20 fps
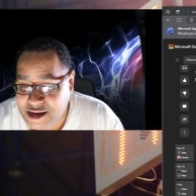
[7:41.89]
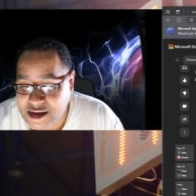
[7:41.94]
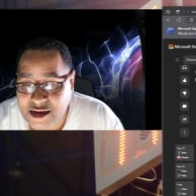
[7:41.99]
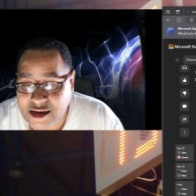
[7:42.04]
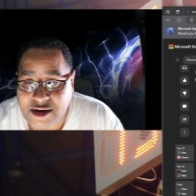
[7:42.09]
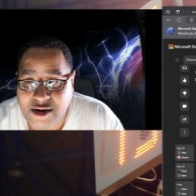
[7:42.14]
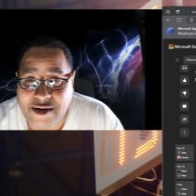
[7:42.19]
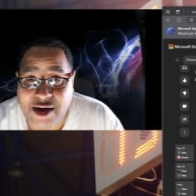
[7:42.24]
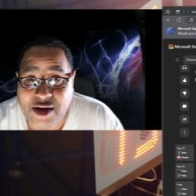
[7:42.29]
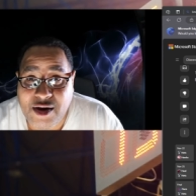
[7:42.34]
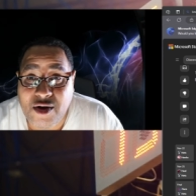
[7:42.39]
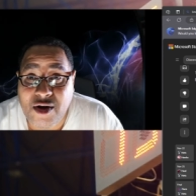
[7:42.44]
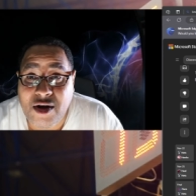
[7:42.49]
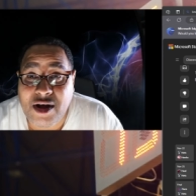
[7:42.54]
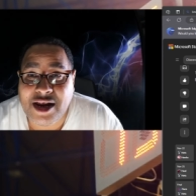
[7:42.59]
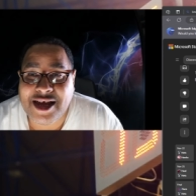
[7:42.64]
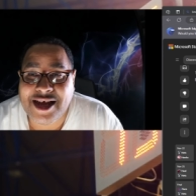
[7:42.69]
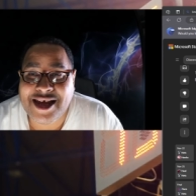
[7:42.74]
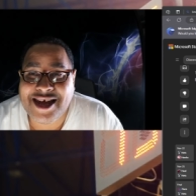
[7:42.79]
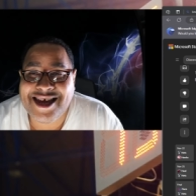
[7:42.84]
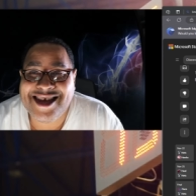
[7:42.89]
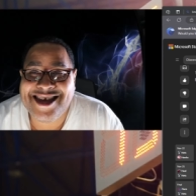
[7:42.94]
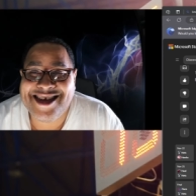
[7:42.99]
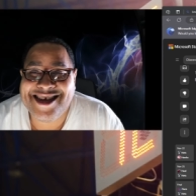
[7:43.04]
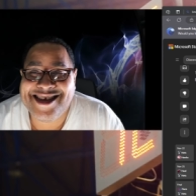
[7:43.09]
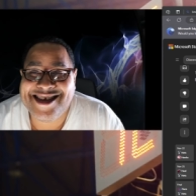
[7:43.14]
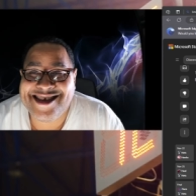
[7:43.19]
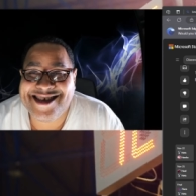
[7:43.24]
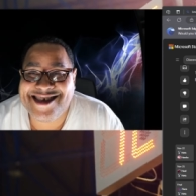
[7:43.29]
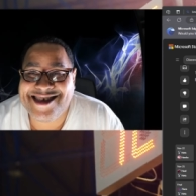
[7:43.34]
You know, at all.
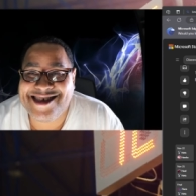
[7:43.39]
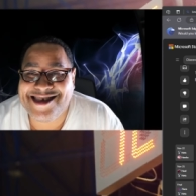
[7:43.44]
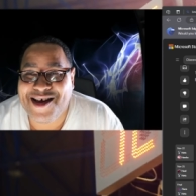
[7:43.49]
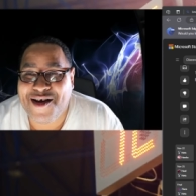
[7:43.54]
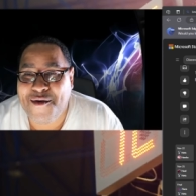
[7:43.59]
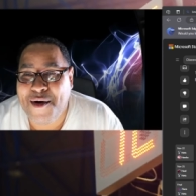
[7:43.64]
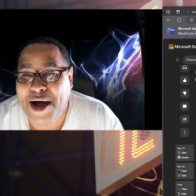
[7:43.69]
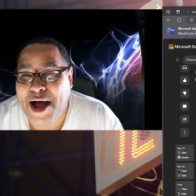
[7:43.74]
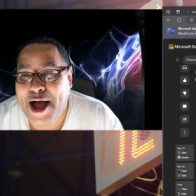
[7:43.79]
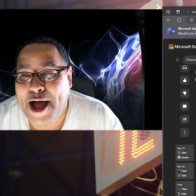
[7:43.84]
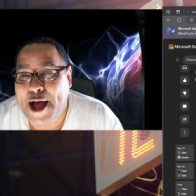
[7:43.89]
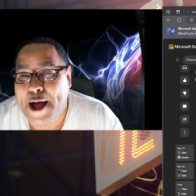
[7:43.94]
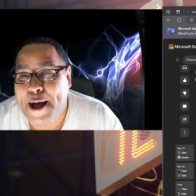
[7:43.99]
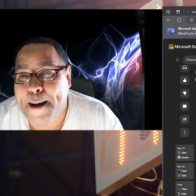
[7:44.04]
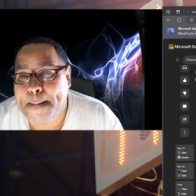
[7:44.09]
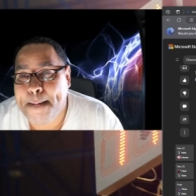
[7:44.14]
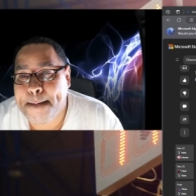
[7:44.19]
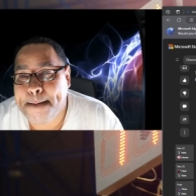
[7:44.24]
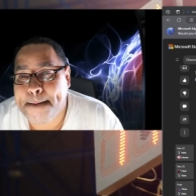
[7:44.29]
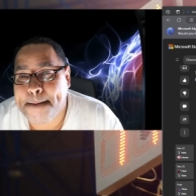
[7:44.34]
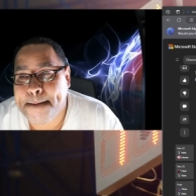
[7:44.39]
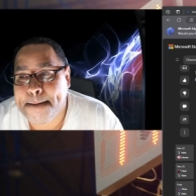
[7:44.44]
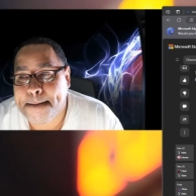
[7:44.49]
So, um,